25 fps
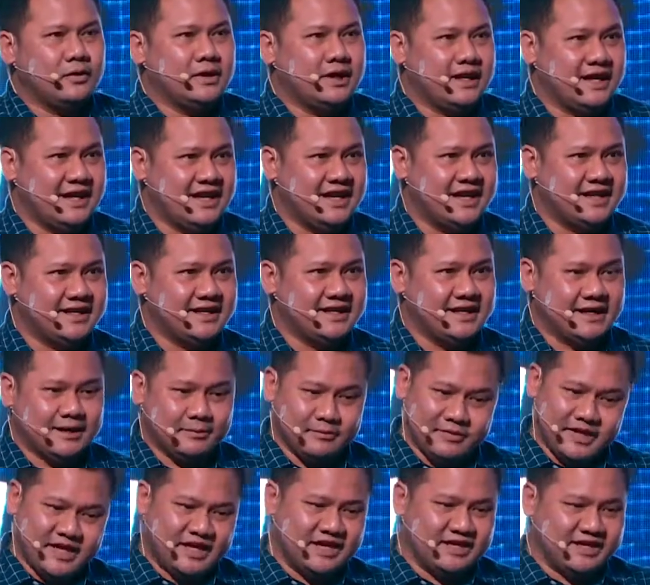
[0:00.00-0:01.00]
And then
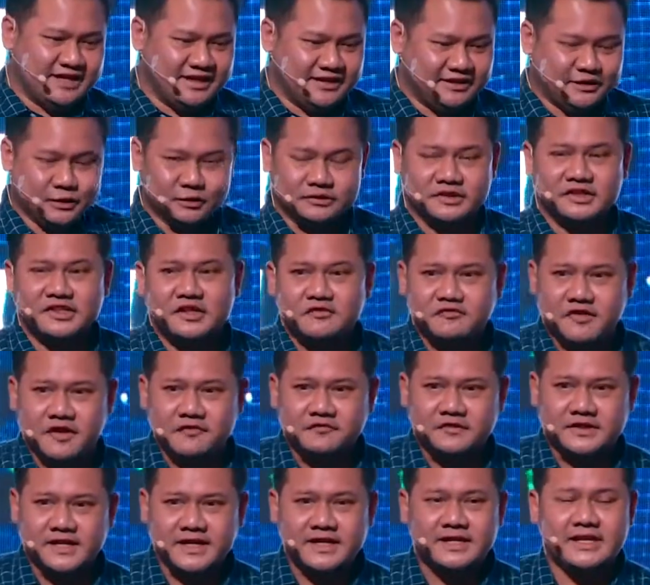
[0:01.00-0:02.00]
in
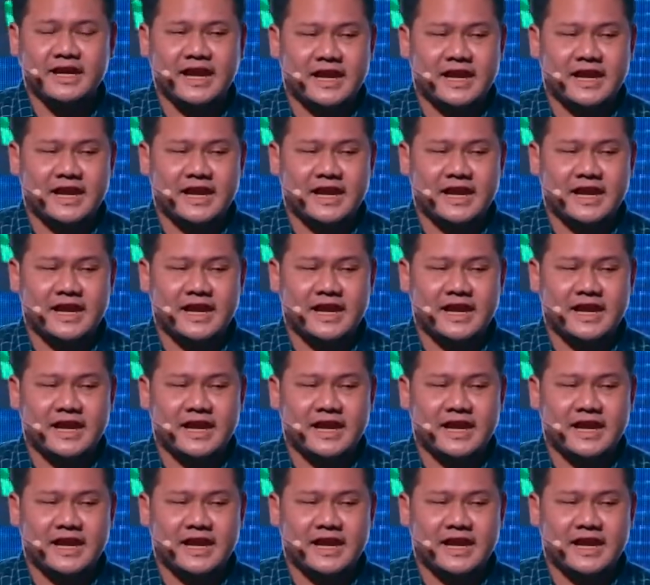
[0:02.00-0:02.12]
2015,